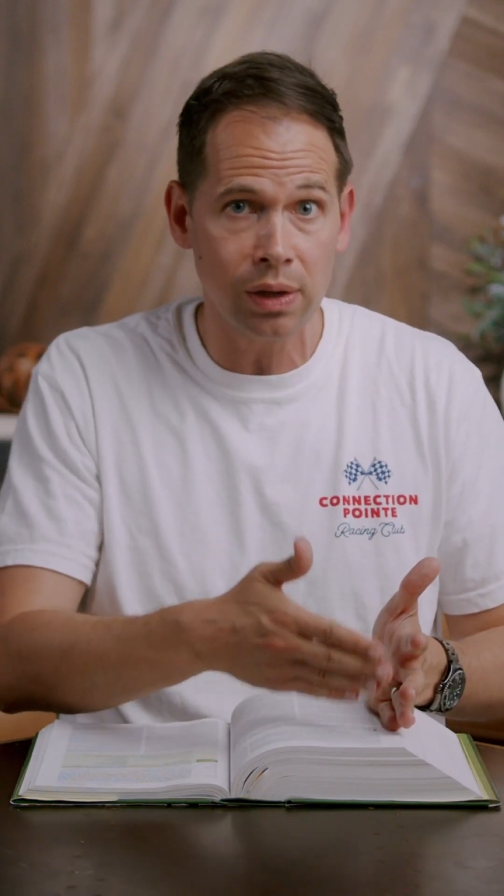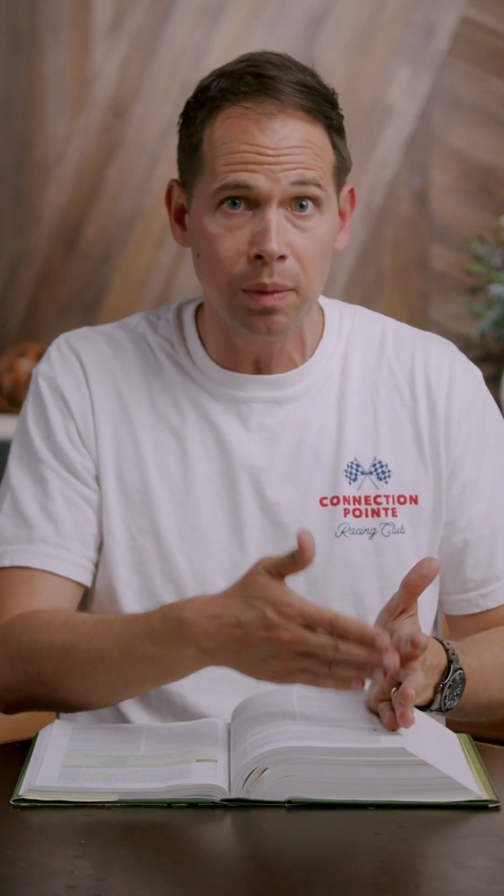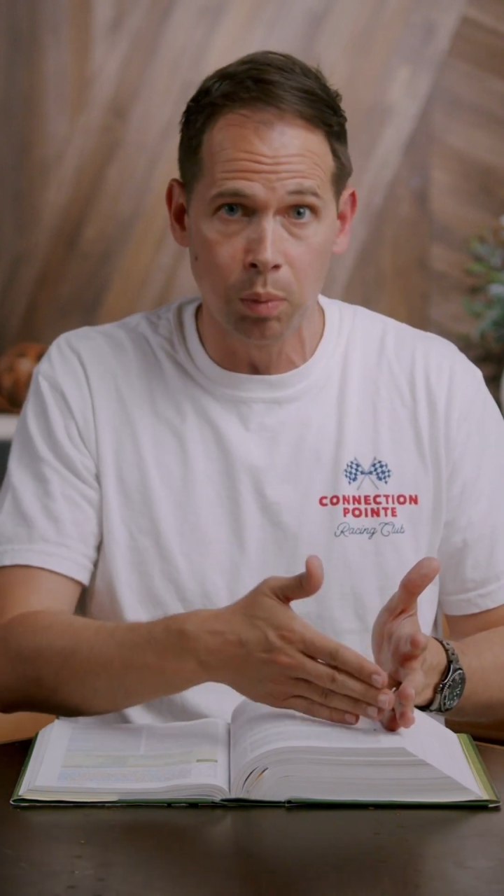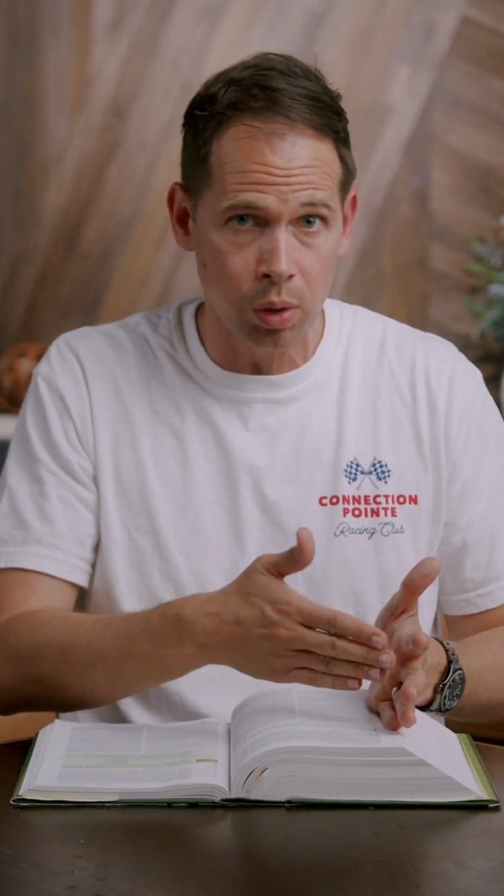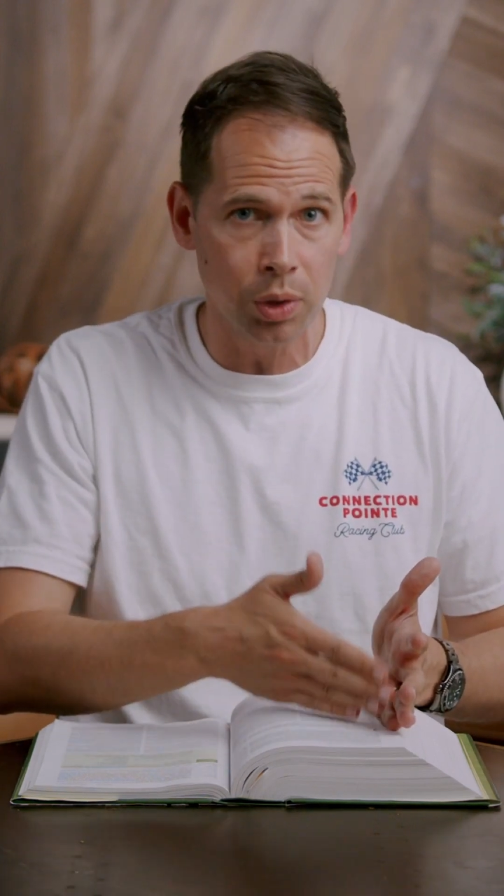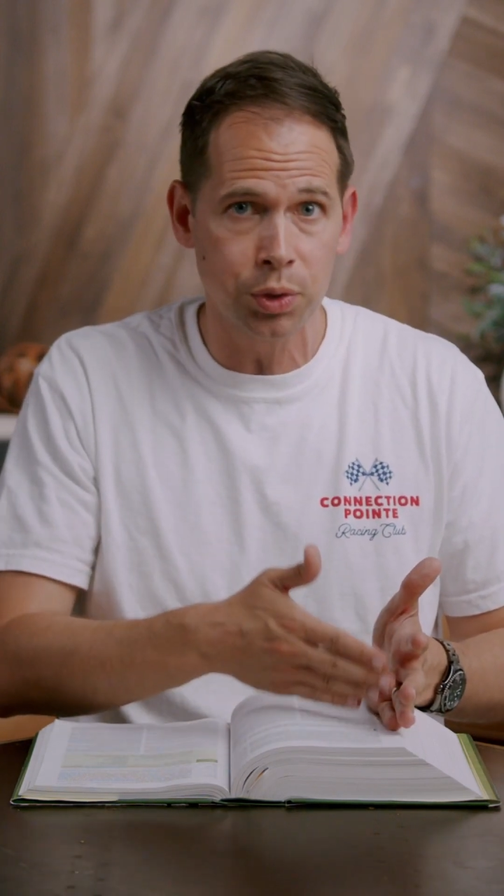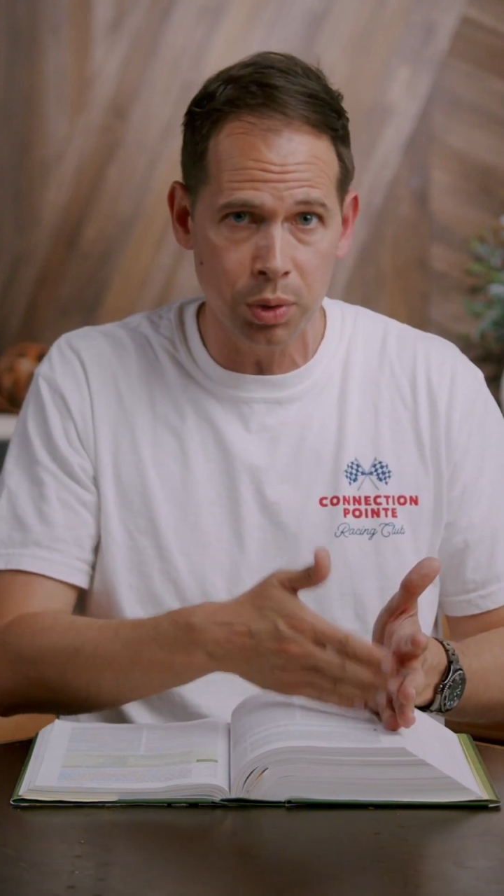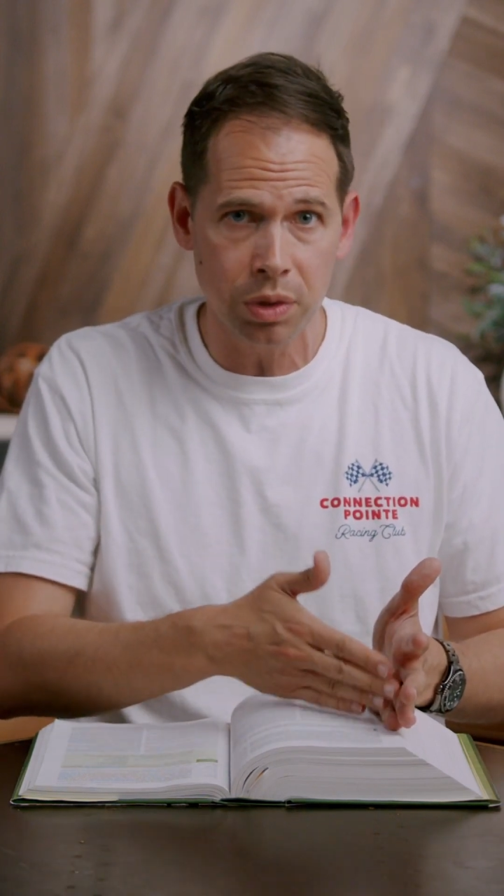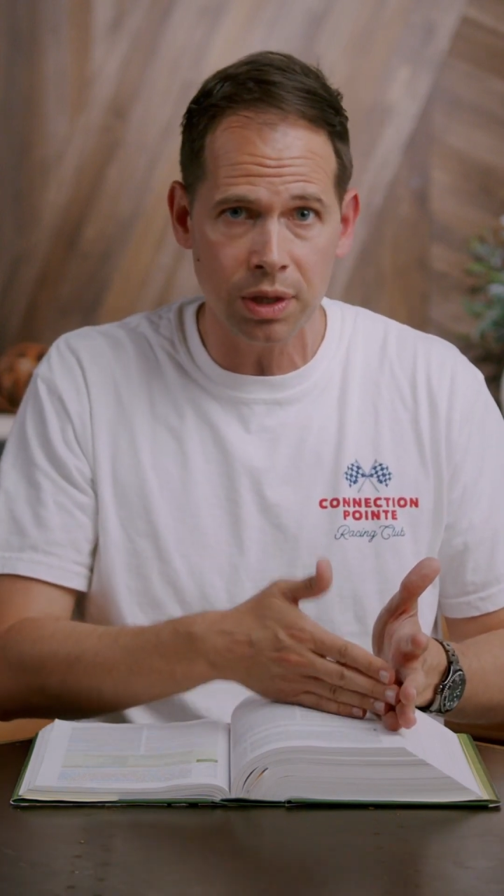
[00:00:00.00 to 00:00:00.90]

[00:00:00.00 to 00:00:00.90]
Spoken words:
on moral truth.